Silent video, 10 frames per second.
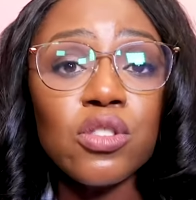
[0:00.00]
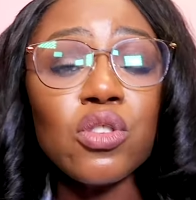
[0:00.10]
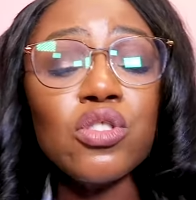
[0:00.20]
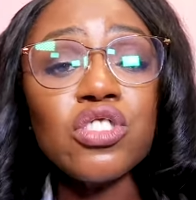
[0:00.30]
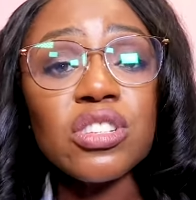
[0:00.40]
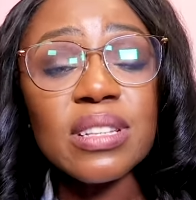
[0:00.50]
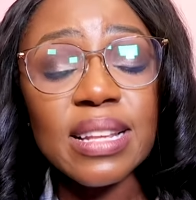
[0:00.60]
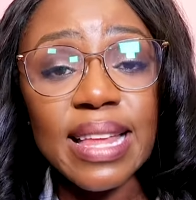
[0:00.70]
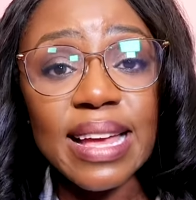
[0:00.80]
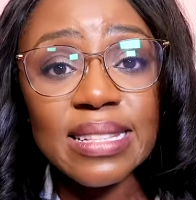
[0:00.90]
So you just
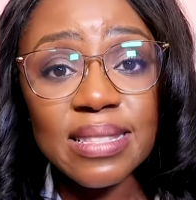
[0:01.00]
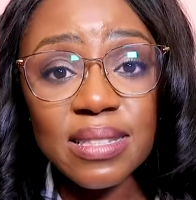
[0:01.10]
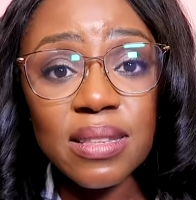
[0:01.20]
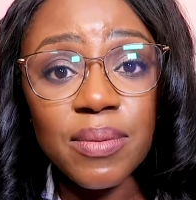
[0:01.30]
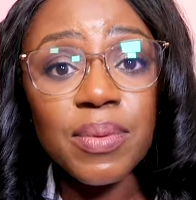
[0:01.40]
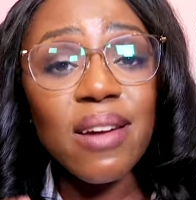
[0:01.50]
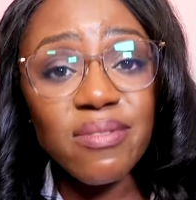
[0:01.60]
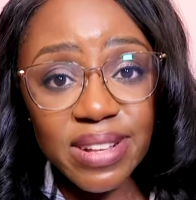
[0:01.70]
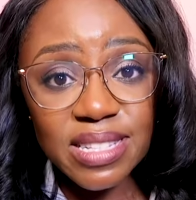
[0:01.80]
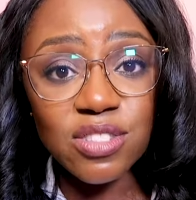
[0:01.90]
cleanse
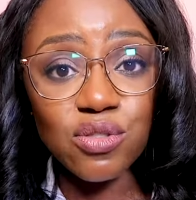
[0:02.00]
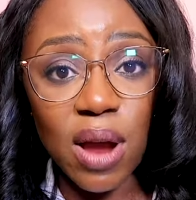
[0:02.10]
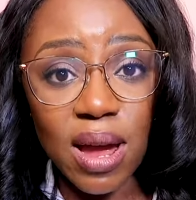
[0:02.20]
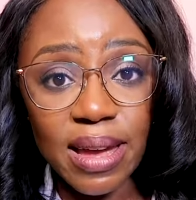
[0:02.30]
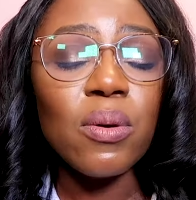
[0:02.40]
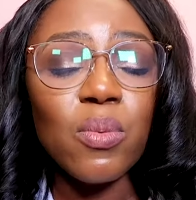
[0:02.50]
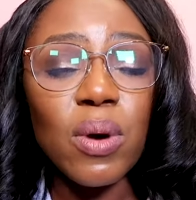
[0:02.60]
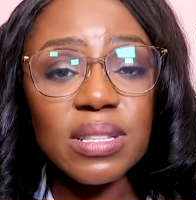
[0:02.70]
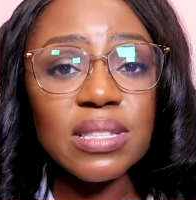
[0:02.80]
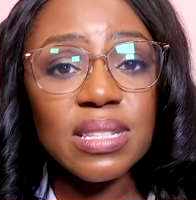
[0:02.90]
and rinse dry.
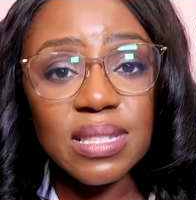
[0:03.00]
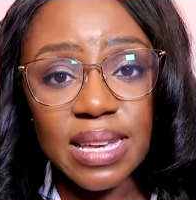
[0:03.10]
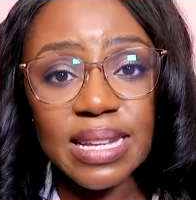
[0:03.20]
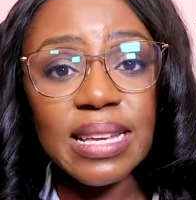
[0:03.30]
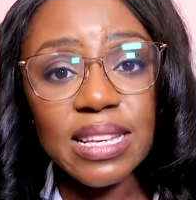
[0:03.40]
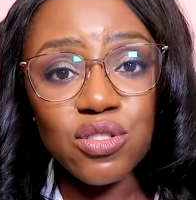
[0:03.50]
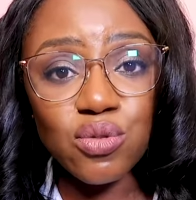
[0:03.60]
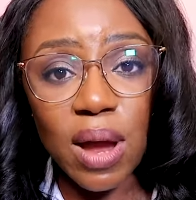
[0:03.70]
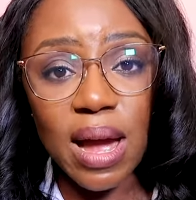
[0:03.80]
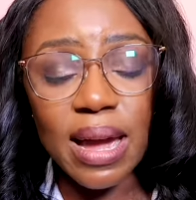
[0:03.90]
Once the skin is
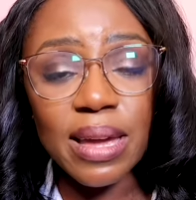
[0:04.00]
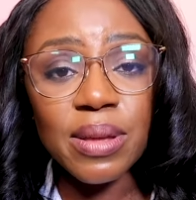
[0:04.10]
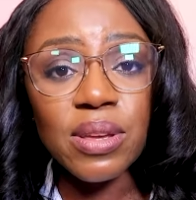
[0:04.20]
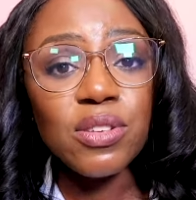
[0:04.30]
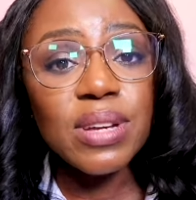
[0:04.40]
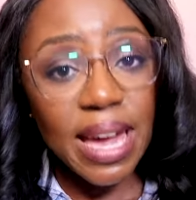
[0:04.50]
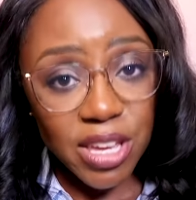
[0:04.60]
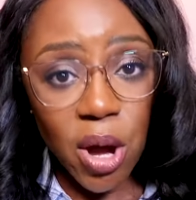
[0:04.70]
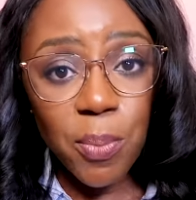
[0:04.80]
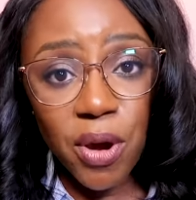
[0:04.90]
dry, you get
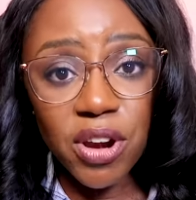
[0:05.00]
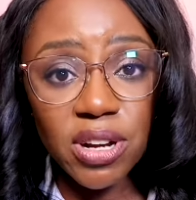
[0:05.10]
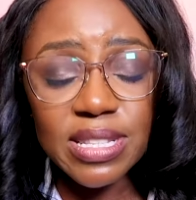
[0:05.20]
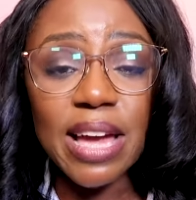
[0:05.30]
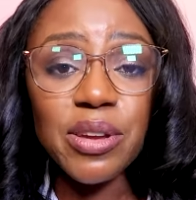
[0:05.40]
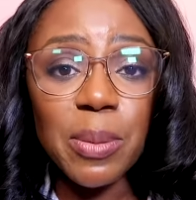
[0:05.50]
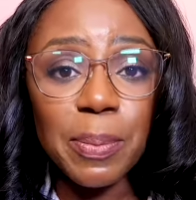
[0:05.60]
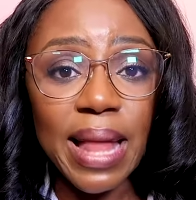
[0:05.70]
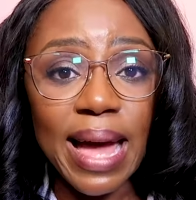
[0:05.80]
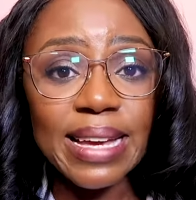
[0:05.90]
your product and you
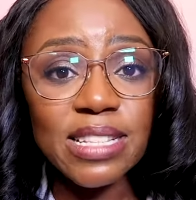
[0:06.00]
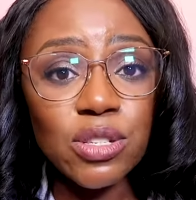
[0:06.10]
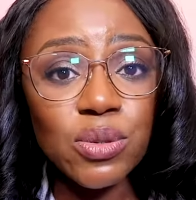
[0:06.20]
apply it